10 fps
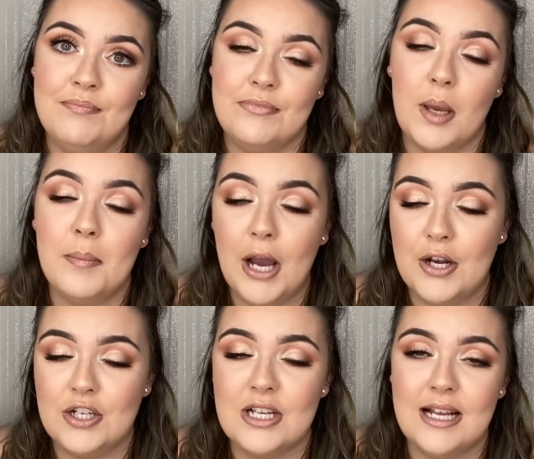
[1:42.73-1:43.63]

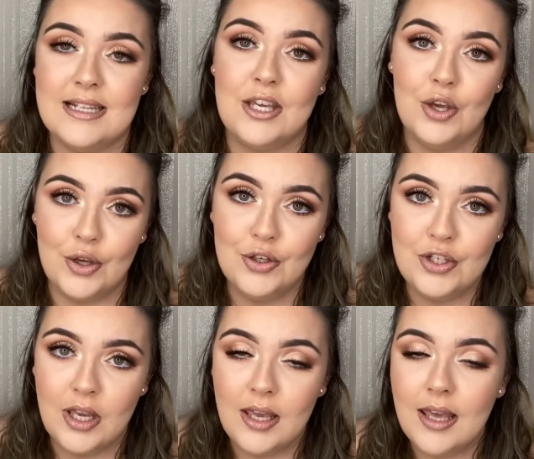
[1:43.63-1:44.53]
powders as I could,
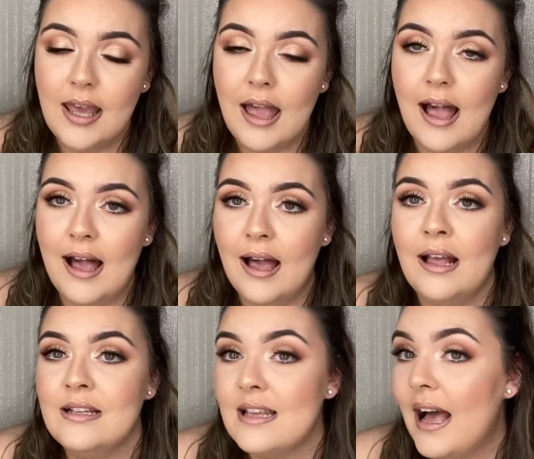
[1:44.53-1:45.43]

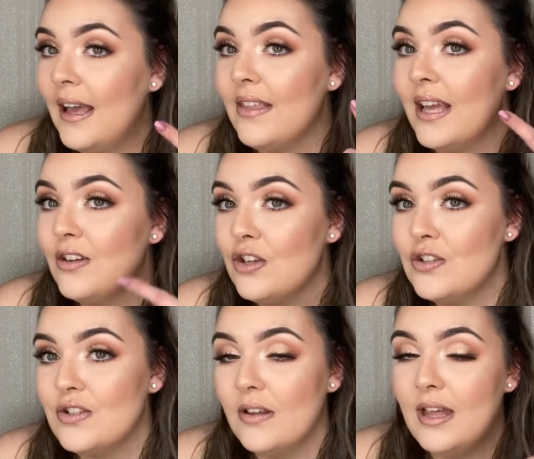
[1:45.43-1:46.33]
and I then
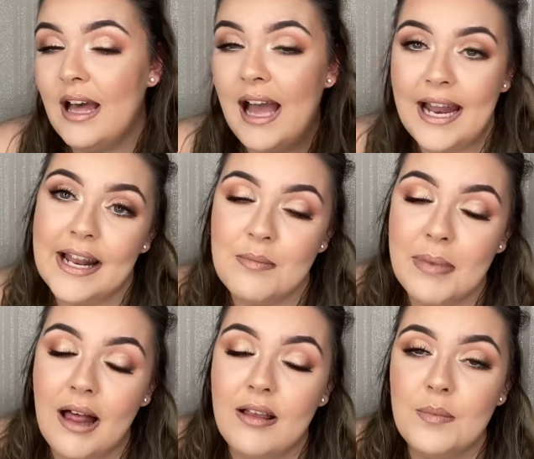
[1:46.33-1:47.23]
used the highlighting palette,